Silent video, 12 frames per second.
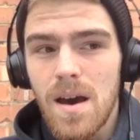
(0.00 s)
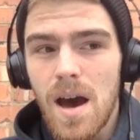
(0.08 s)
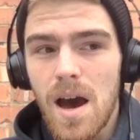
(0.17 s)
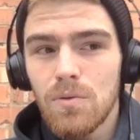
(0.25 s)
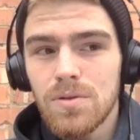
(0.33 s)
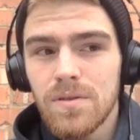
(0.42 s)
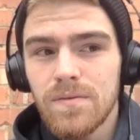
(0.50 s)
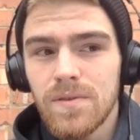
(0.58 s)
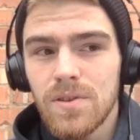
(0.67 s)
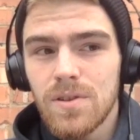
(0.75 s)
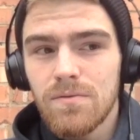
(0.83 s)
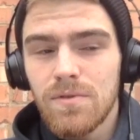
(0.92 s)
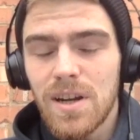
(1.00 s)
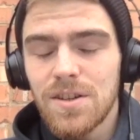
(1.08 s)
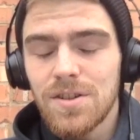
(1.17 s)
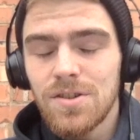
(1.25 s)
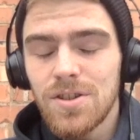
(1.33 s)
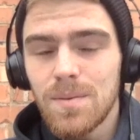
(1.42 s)
out of the
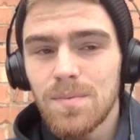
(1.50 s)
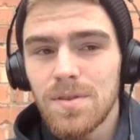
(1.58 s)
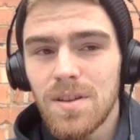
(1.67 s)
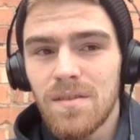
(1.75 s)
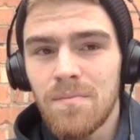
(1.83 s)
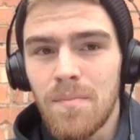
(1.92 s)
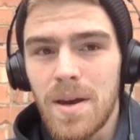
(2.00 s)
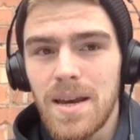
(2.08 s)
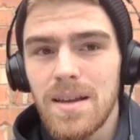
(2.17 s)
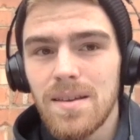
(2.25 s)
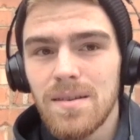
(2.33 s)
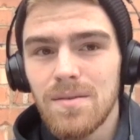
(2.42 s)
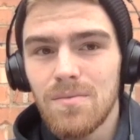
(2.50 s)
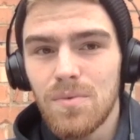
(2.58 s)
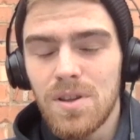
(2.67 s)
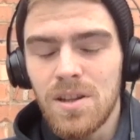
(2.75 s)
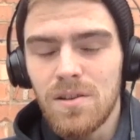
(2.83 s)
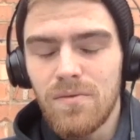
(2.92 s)
relationships that I've made
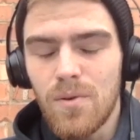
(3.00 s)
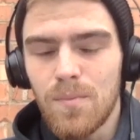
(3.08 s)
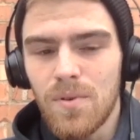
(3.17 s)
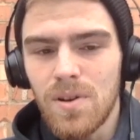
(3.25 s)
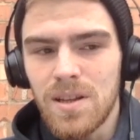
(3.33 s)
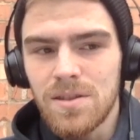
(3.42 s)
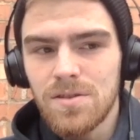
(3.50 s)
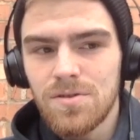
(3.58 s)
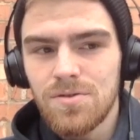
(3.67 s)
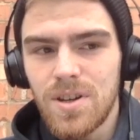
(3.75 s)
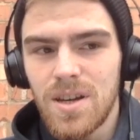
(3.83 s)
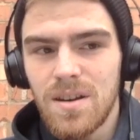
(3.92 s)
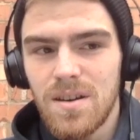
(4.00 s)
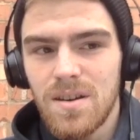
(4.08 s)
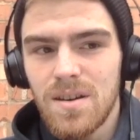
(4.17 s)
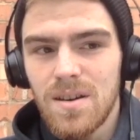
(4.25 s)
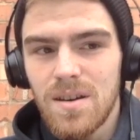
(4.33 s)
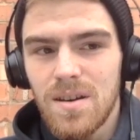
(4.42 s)
within the football industry,
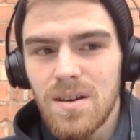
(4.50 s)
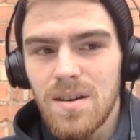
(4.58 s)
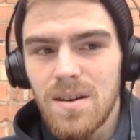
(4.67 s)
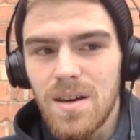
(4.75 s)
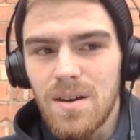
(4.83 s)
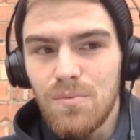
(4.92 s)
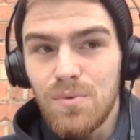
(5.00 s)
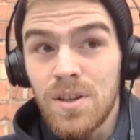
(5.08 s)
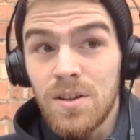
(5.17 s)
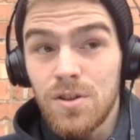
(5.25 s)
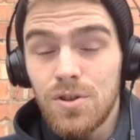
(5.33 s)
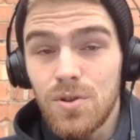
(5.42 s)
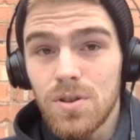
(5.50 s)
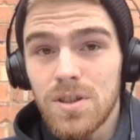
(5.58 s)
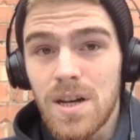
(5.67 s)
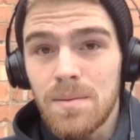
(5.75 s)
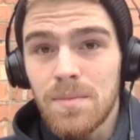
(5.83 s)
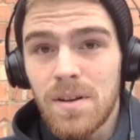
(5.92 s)
within the short
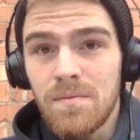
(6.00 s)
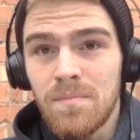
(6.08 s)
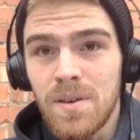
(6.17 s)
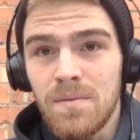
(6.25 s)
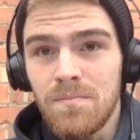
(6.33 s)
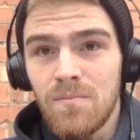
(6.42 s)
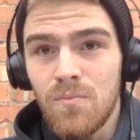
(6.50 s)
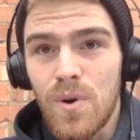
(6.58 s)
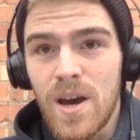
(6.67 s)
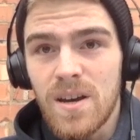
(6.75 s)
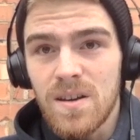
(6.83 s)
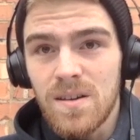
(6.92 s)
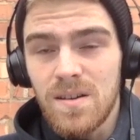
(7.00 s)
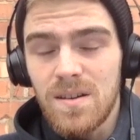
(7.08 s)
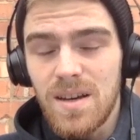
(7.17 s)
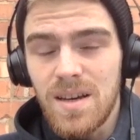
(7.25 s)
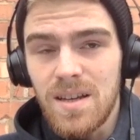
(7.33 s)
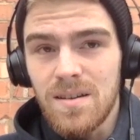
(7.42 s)
time that I've been working
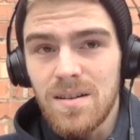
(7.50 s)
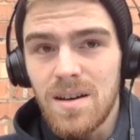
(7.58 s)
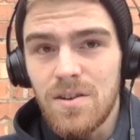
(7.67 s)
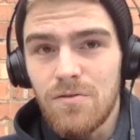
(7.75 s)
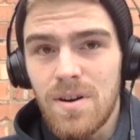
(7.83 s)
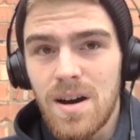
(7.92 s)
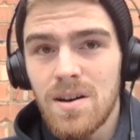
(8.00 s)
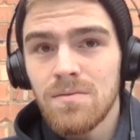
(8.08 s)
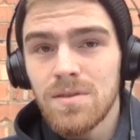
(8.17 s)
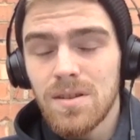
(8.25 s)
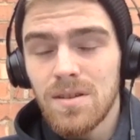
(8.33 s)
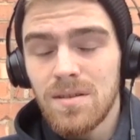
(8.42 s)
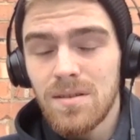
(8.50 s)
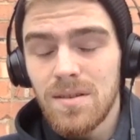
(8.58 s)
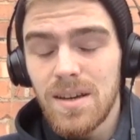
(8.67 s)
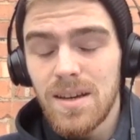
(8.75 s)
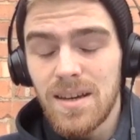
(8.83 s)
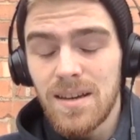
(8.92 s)
in and around
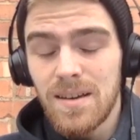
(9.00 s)
it,